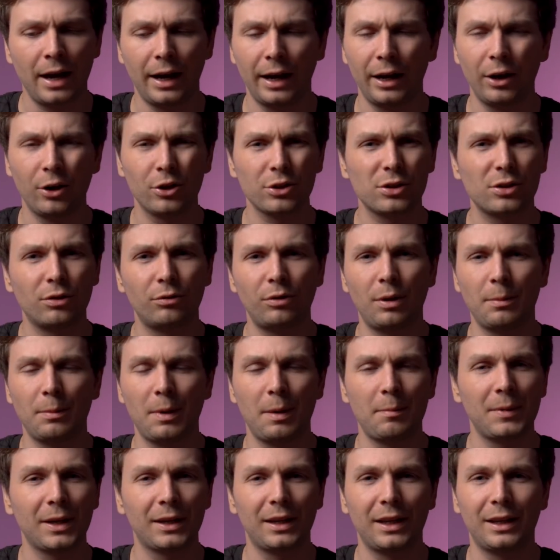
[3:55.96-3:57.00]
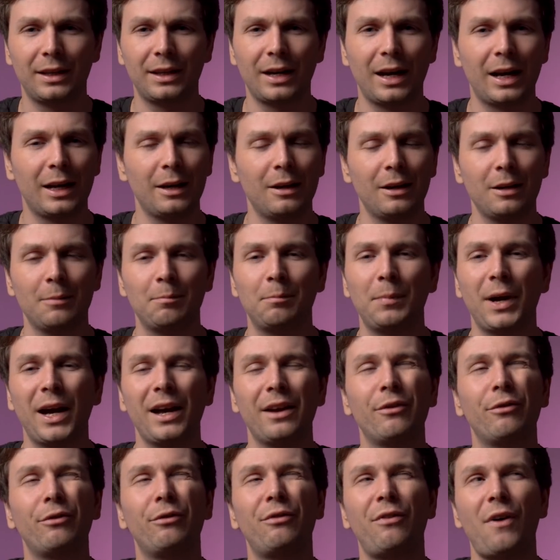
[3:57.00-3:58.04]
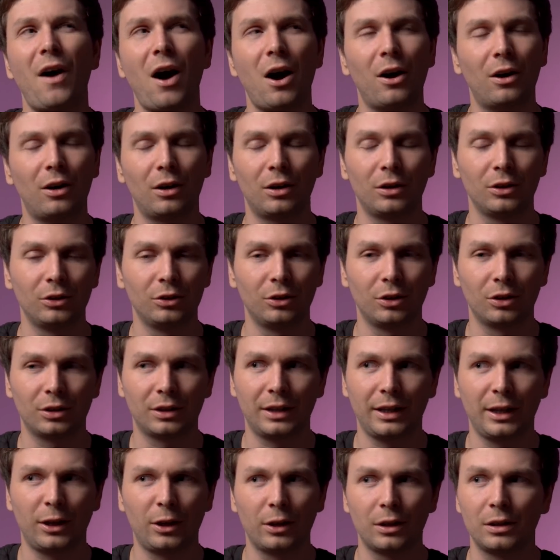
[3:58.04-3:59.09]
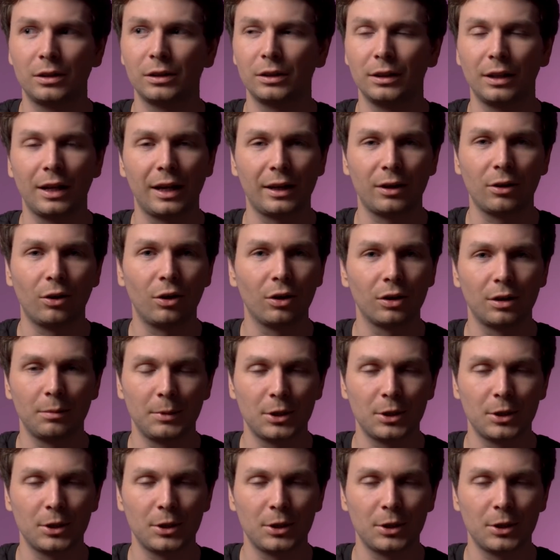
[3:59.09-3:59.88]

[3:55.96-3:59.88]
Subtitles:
I also remember that I by far not got like all the